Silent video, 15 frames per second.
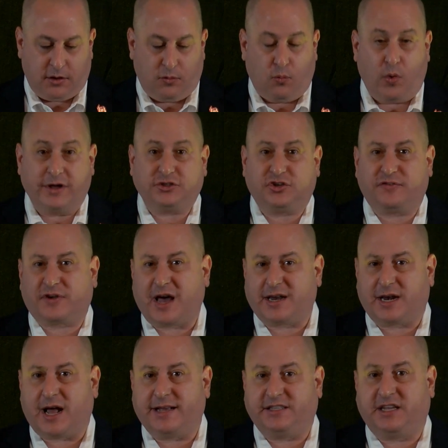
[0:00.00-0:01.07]
Once you've got
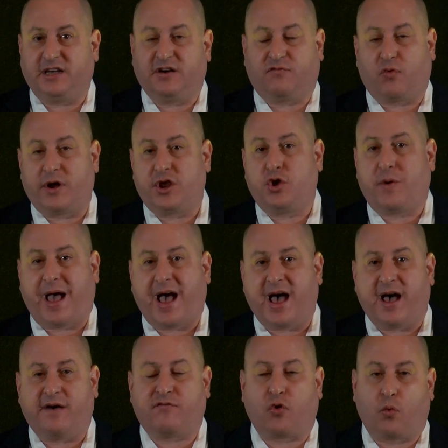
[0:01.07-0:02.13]
an idea of what you
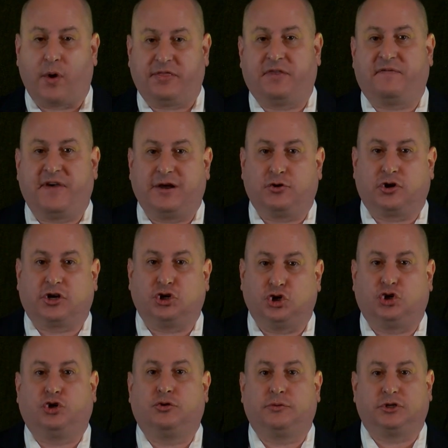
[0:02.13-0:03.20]
have or what the vendor can
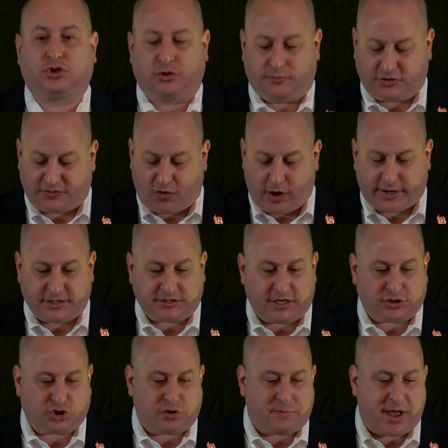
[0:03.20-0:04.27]
do in terms of
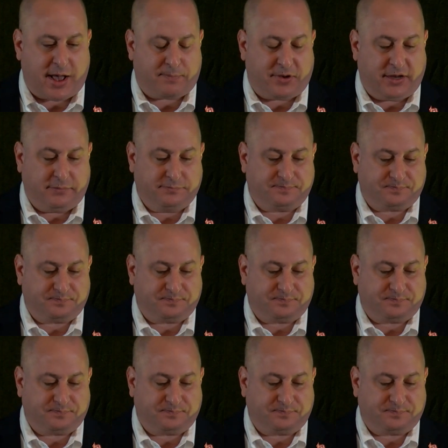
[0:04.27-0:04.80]
architecture mapping,